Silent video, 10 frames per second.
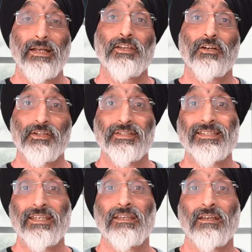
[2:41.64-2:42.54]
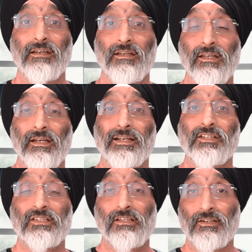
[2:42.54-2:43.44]
A I is here and
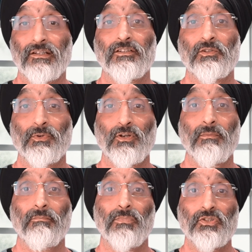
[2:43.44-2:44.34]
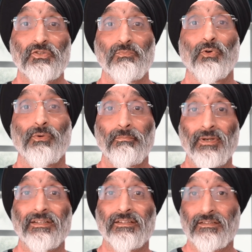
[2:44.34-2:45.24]
is likely to become much more
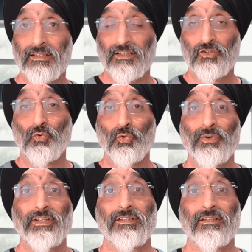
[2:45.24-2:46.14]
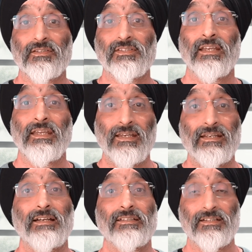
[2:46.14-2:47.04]
embedded than it already is in
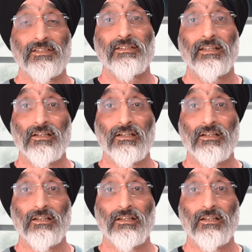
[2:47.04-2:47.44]
our day-to-day